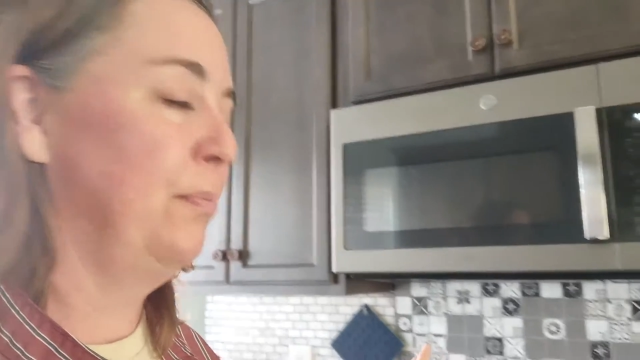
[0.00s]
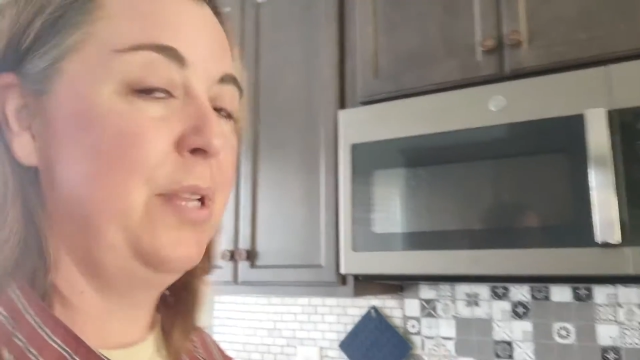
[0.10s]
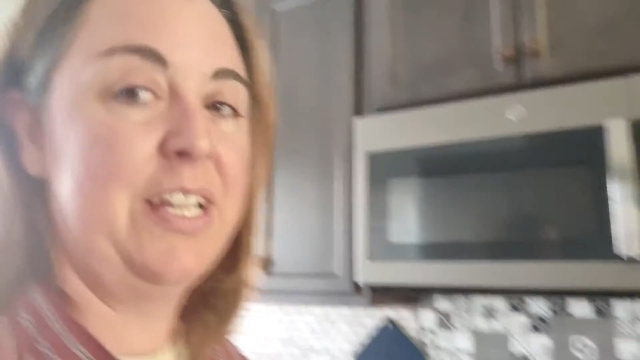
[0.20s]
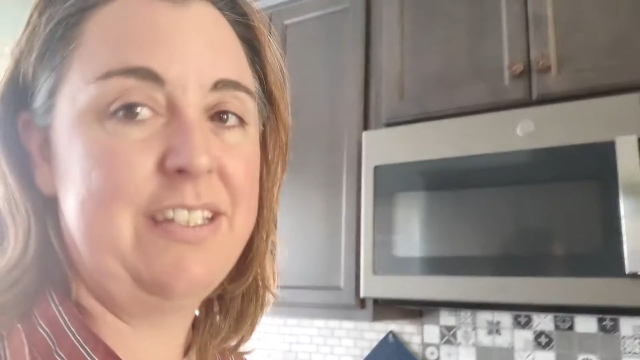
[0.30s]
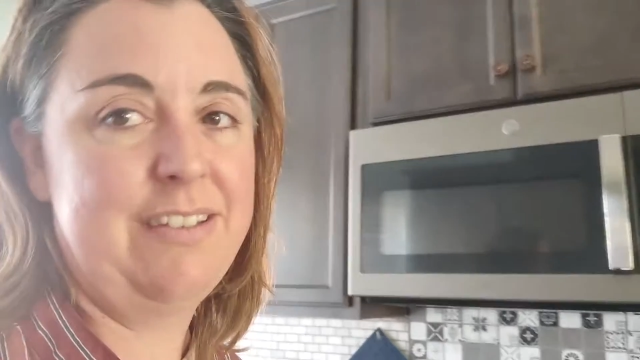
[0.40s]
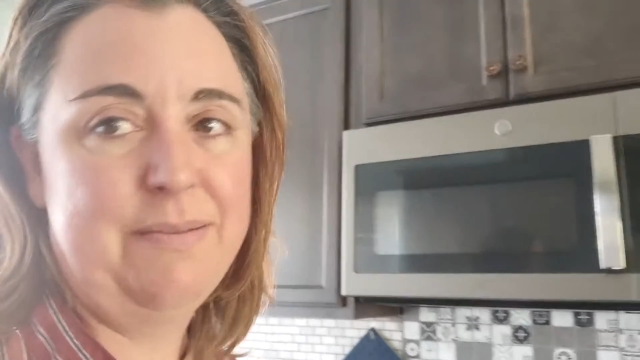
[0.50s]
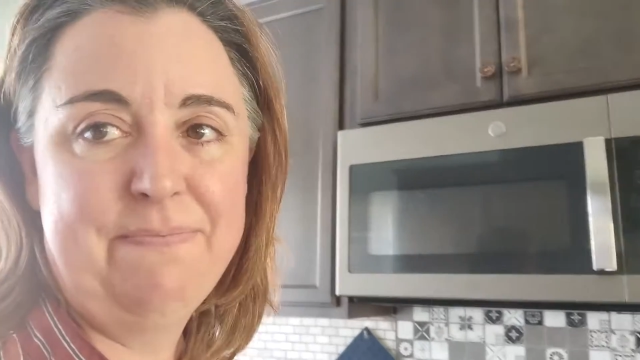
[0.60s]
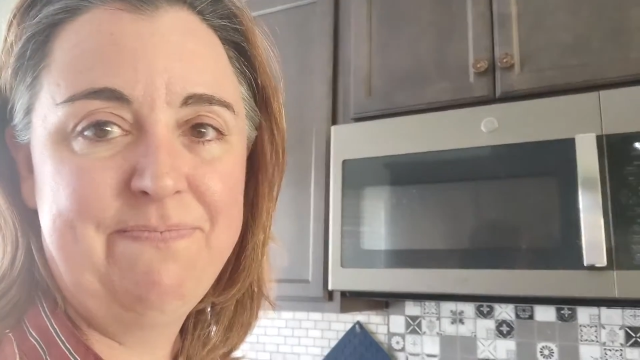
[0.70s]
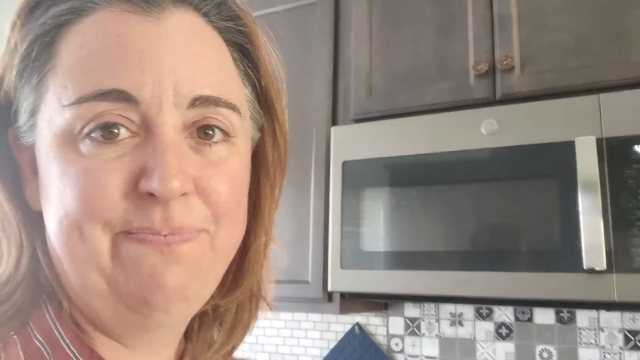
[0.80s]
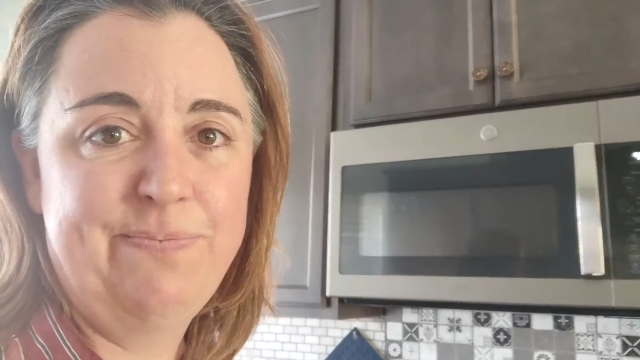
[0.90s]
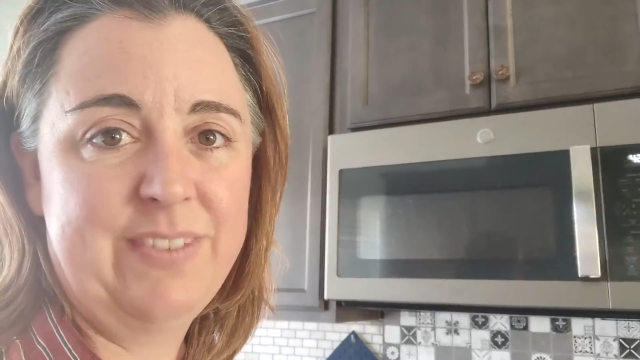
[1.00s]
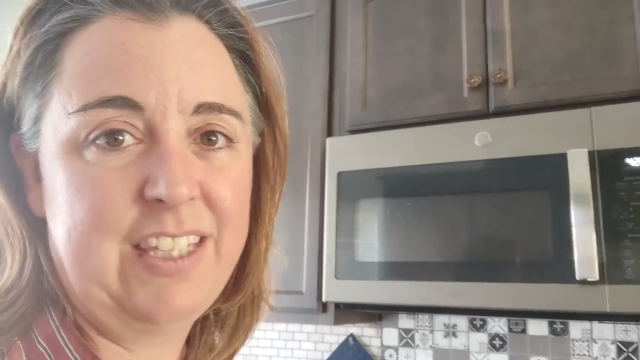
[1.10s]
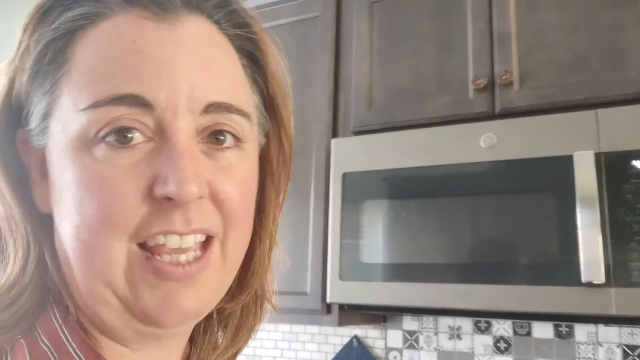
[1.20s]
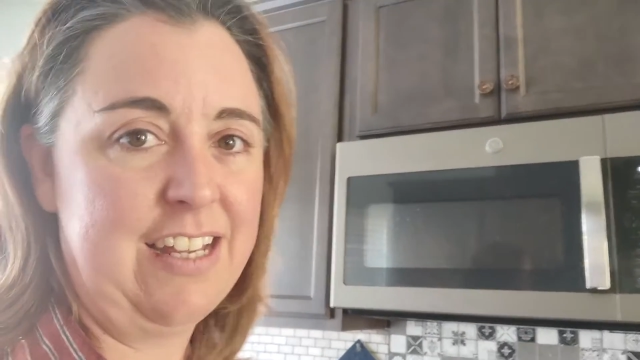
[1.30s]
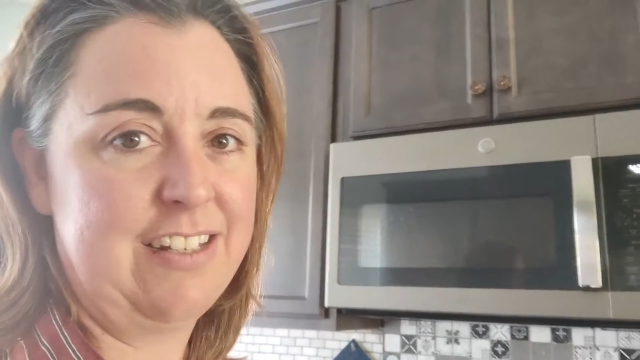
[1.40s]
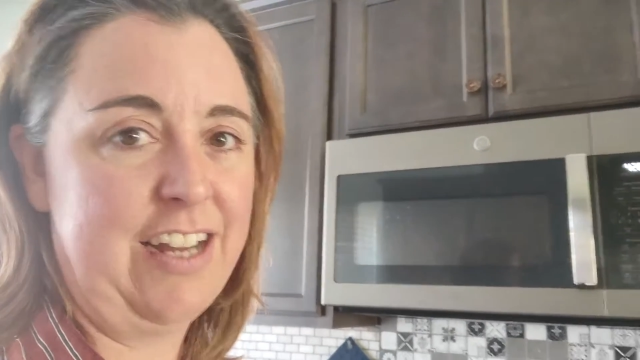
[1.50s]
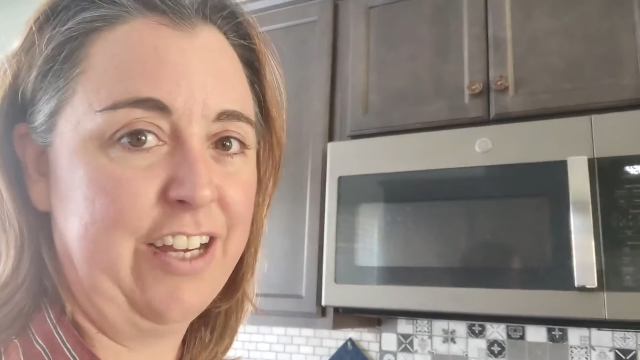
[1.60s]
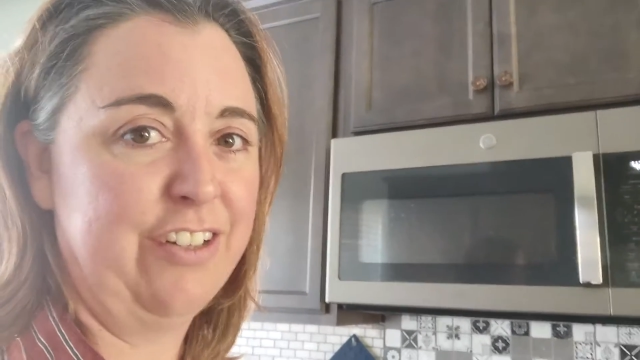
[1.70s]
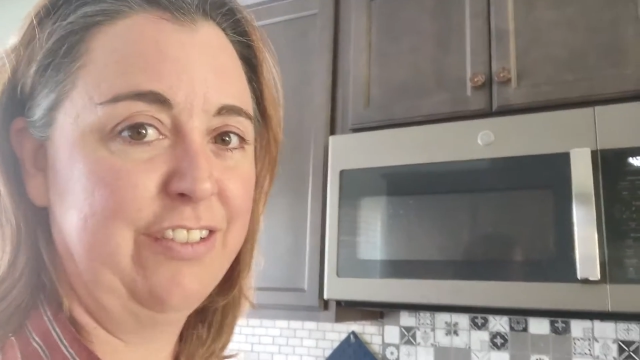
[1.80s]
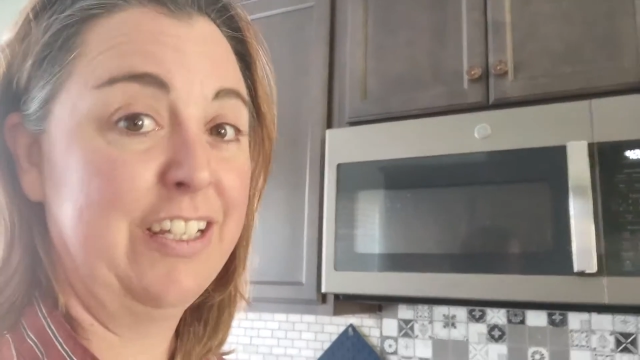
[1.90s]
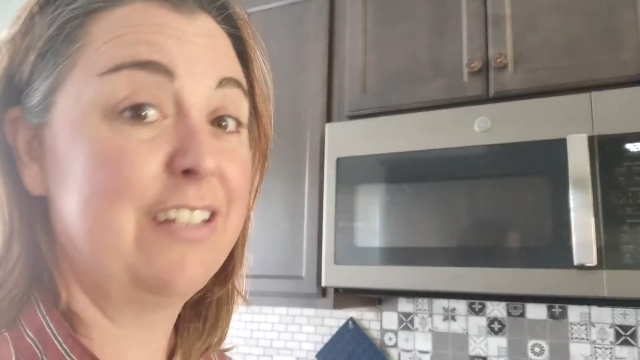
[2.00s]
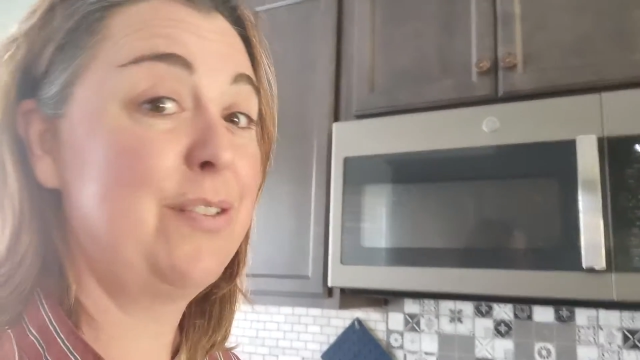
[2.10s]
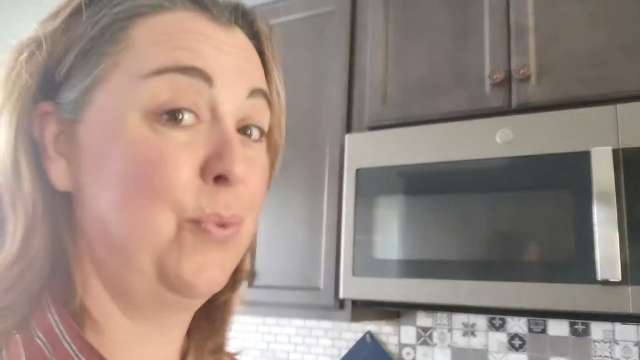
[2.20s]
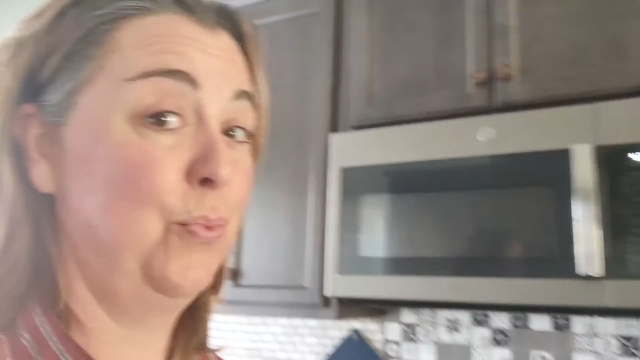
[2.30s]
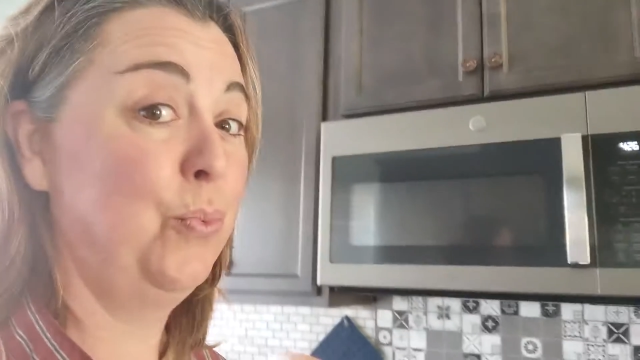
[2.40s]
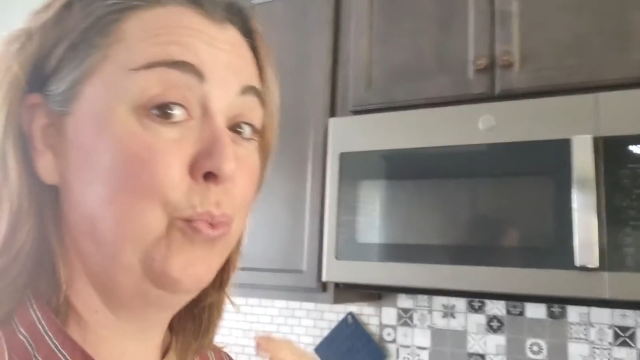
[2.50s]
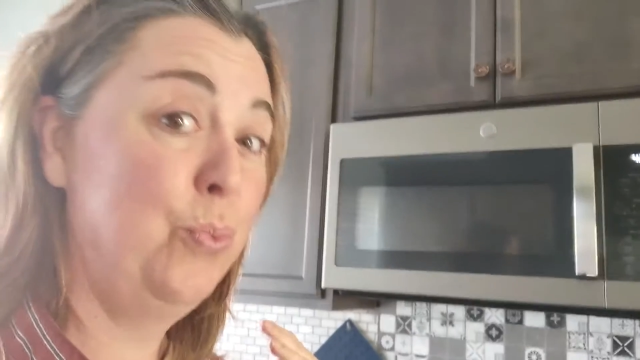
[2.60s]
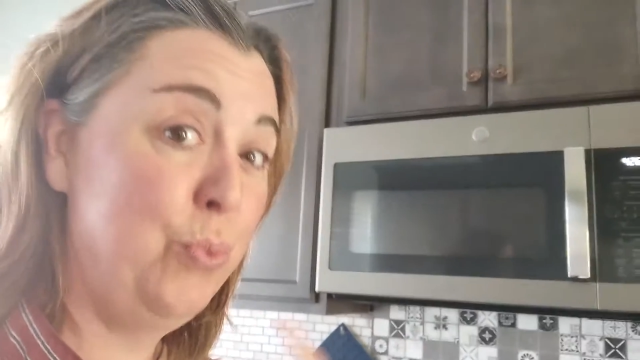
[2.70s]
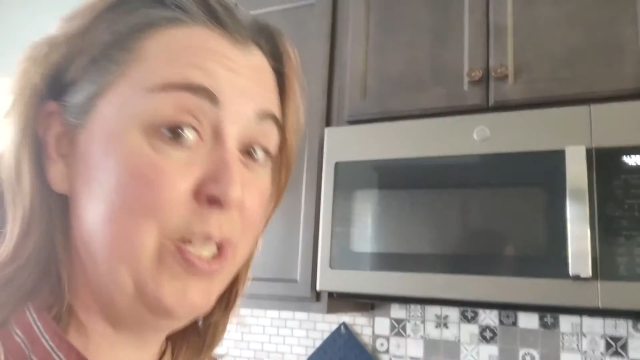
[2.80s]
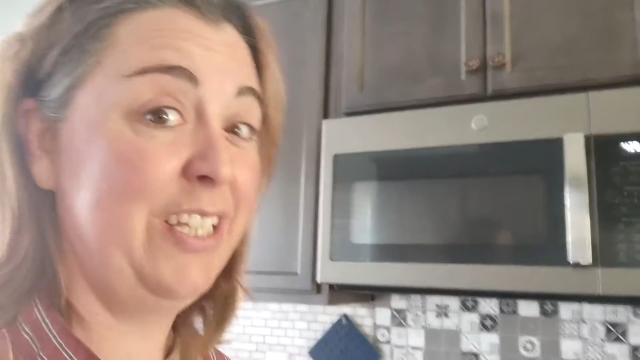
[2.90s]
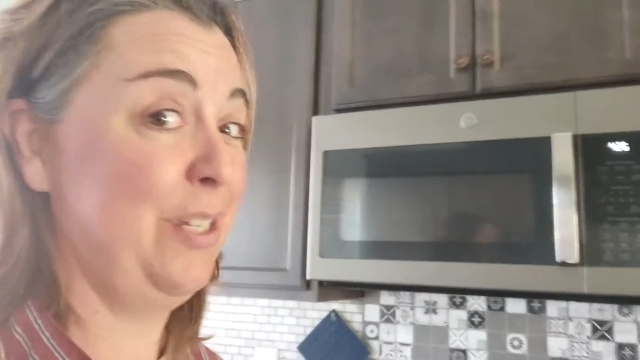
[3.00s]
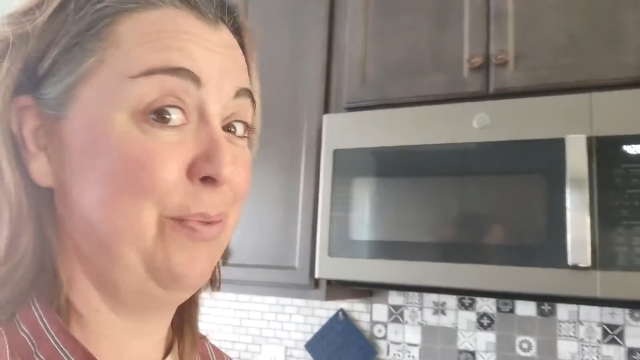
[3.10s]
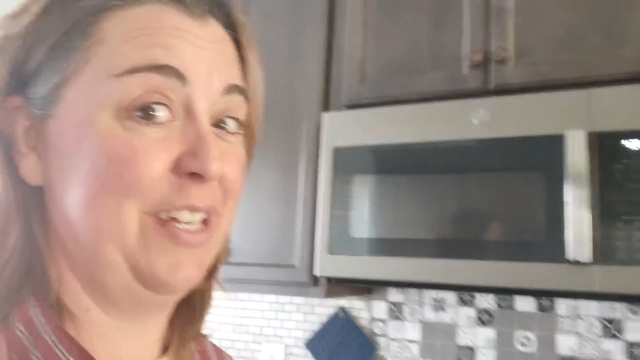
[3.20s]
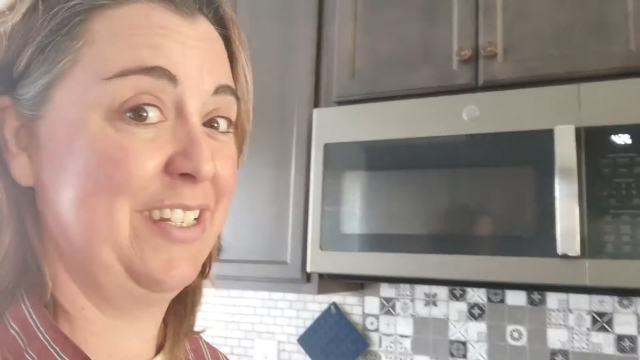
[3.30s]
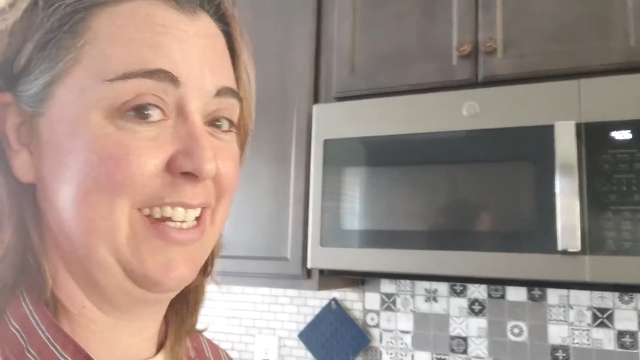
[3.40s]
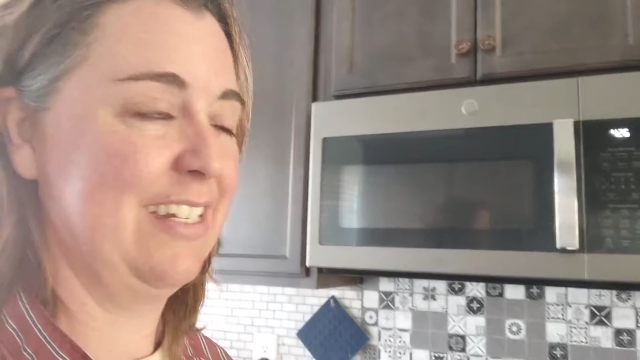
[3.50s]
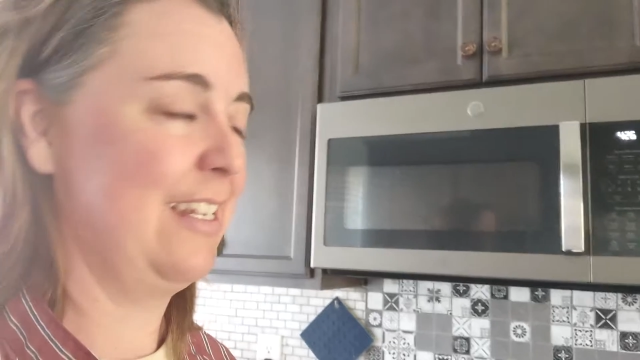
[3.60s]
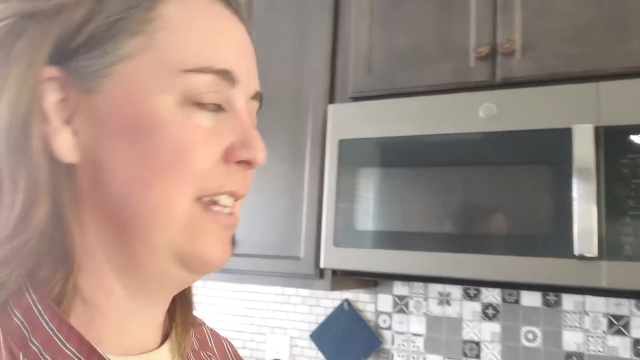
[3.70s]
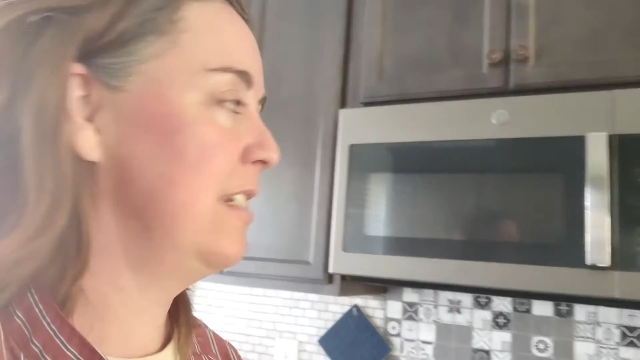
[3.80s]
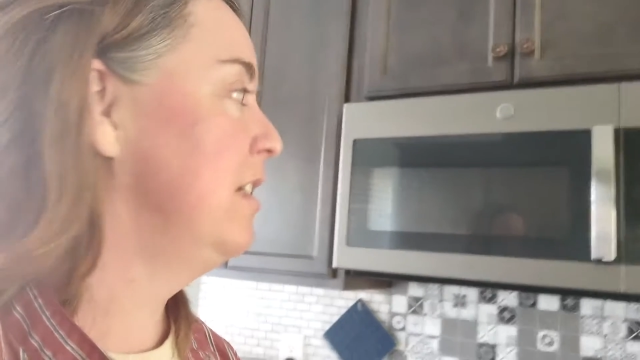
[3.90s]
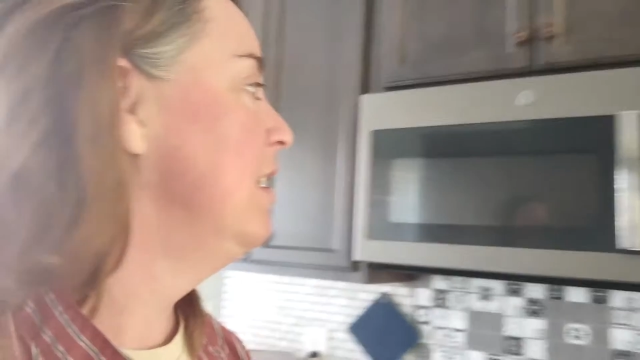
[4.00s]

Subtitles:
Plus cast iron that's really well seasoned.